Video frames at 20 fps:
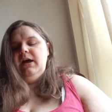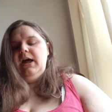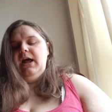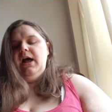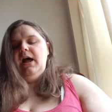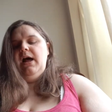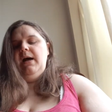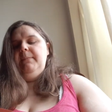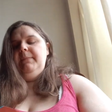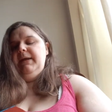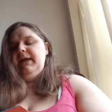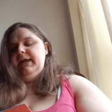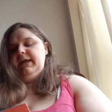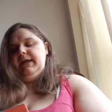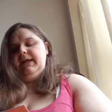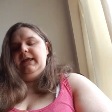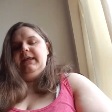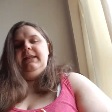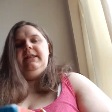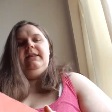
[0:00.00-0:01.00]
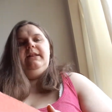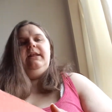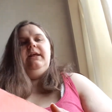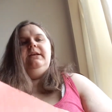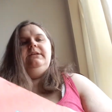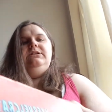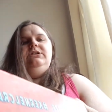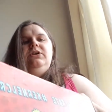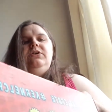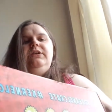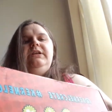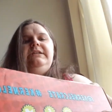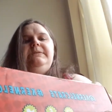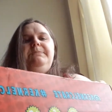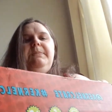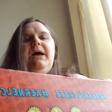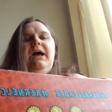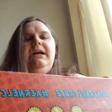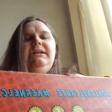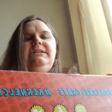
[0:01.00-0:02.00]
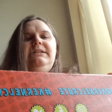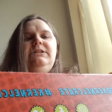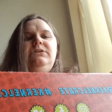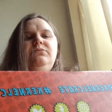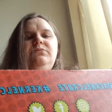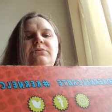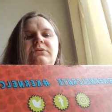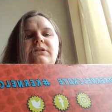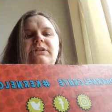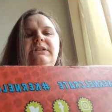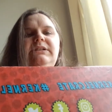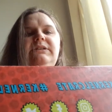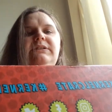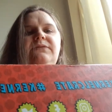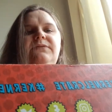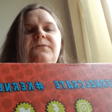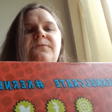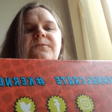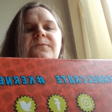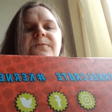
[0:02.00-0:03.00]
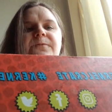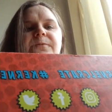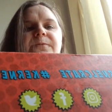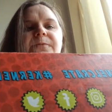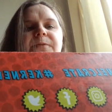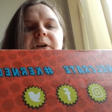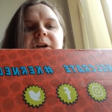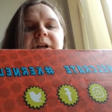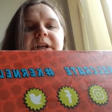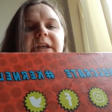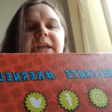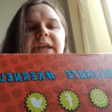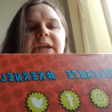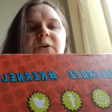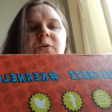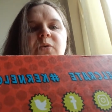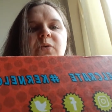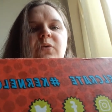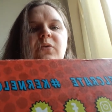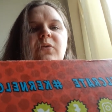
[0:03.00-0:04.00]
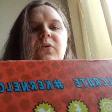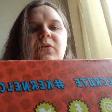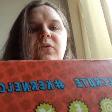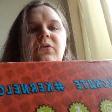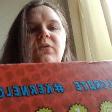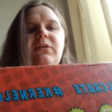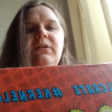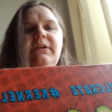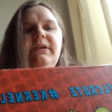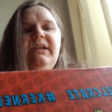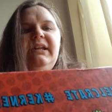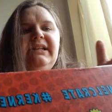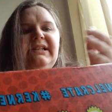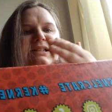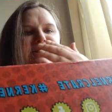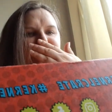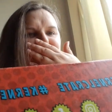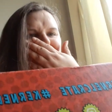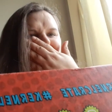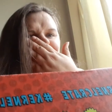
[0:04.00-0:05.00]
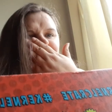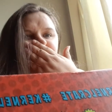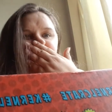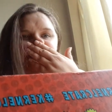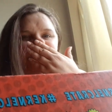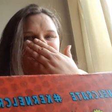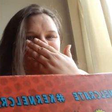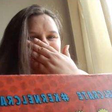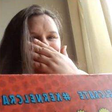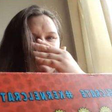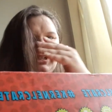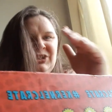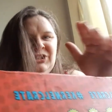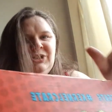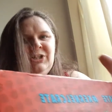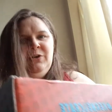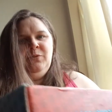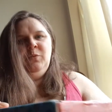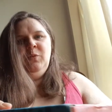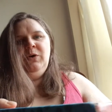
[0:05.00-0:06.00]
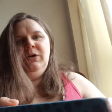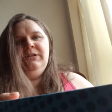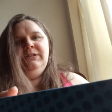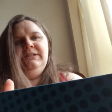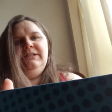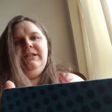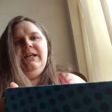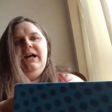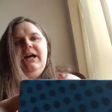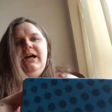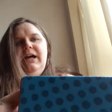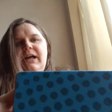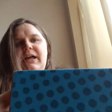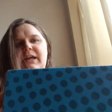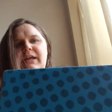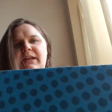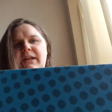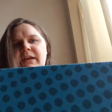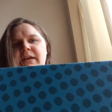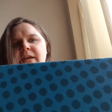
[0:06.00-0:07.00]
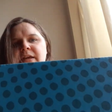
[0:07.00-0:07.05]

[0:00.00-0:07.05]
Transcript: Um, so this box is really funky cool. It's got their information on one side.